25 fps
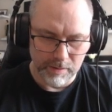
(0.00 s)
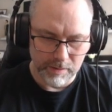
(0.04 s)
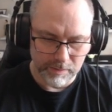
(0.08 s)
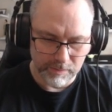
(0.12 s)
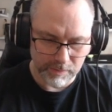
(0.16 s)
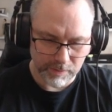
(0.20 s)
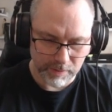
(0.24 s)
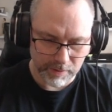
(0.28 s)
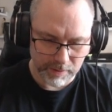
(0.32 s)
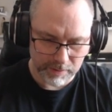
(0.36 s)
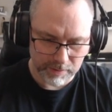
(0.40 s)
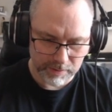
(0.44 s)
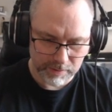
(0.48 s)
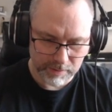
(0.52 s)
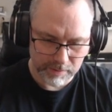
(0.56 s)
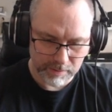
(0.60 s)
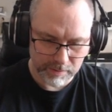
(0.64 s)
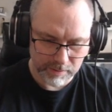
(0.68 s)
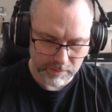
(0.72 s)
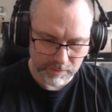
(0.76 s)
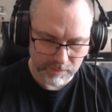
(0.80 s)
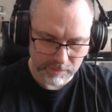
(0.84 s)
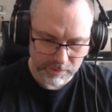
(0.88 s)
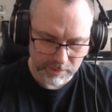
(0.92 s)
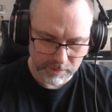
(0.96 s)
Right,
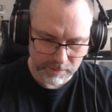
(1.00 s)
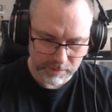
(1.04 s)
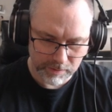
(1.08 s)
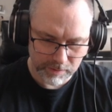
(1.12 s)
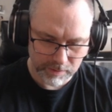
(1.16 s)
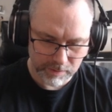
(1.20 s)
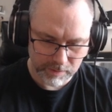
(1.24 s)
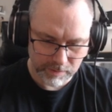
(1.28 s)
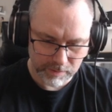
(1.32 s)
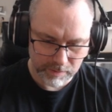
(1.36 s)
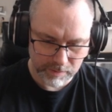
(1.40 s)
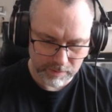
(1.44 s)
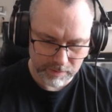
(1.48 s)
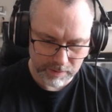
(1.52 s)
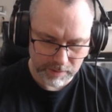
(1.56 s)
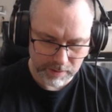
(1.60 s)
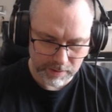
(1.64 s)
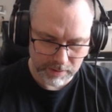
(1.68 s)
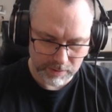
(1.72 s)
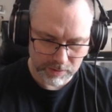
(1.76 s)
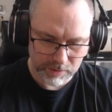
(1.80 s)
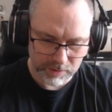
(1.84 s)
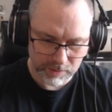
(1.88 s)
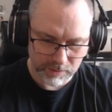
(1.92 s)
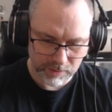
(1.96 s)
don't want to
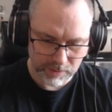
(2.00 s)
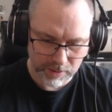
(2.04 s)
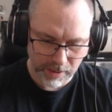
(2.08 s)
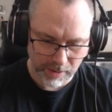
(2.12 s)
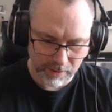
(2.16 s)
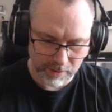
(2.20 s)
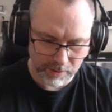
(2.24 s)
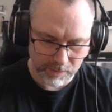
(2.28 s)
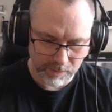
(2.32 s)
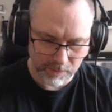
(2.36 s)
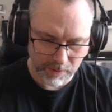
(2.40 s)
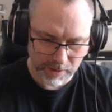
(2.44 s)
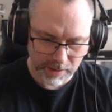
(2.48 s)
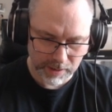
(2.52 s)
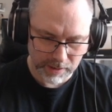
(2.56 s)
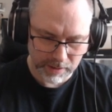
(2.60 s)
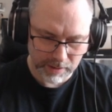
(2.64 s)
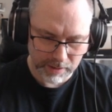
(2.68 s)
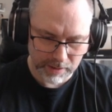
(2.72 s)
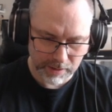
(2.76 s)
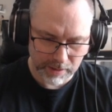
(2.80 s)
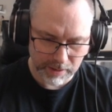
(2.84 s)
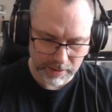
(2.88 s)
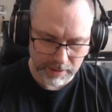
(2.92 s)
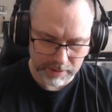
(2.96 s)
get too carried away
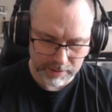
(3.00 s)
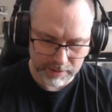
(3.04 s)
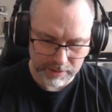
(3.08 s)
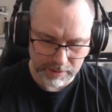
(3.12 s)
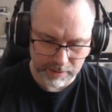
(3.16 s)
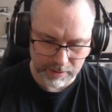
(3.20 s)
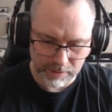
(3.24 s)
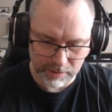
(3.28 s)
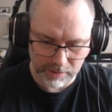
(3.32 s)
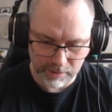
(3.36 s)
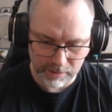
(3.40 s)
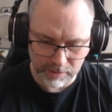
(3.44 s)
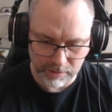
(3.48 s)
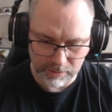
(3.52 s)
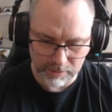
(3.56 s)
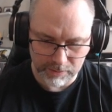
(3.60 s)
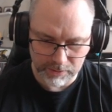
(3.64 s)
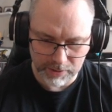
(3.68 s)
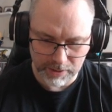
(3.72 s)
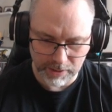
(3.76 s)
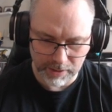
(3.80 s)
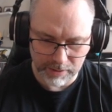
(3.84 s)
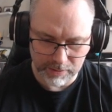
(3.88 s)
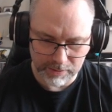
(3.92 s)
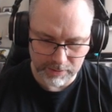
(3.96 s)
collecting our
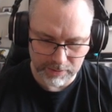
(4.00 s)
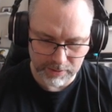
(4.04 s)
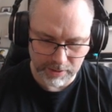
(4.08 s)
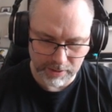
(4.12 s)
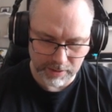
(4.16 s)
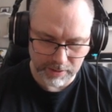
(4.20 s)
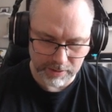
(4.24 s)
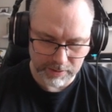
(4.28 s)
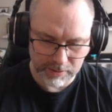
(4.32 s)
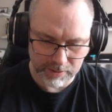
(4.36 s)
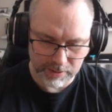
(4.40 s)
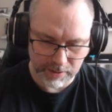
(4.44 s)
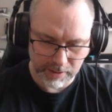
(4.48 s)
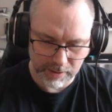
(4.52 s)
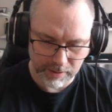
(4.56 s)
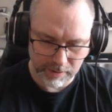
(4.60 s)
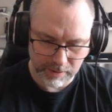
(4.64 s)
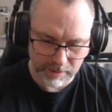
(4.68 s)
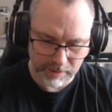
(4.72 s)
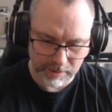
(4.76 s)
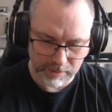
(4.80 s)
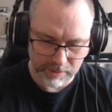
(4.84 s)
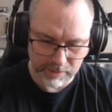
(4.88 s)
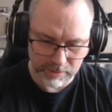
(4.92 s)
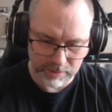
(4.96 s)
T N Ts here,
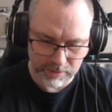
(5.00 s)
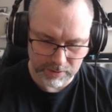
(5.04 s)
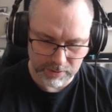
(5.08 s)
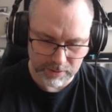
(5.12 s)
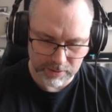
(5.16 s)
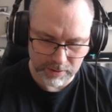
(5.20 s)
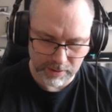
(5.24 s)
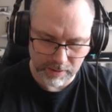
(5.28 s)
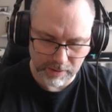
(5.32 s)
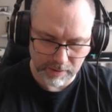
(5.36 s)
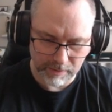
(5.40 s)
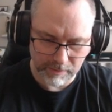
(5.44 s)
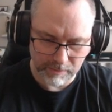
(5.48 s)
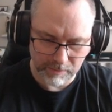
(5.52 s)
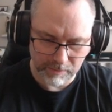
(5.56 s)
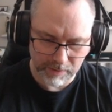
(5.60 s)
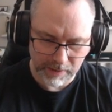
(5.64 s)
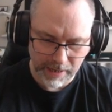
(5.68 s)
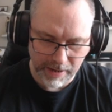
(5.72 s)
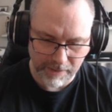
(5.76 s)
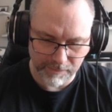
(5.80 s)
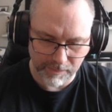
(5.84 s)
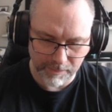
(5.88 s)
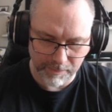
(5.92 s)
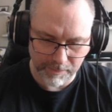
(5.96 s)
because uh, we
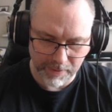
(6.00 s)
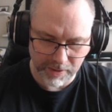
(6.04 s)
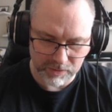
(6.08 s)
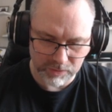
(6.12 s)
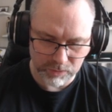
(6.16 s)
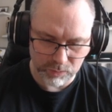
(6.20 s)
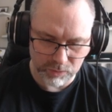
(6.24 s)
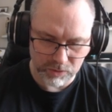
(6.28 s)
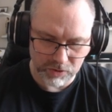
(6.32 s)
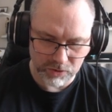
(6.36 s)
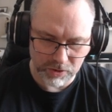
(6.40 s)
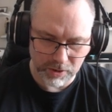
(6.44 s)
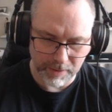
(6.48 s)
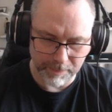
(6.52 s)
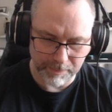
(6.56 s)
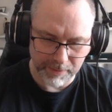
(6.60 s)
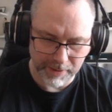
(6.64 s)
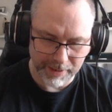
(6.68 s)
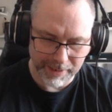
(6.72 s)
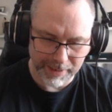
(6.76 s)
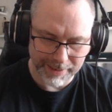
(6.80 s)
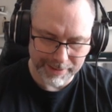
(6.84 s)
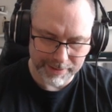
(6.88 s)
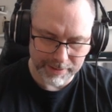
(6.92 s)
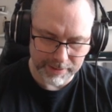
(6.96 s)
have a puzzle to
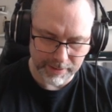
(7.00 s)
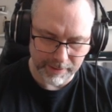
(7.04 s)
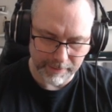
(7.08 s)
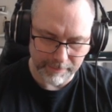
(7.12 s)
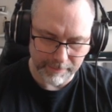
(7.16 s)
complete.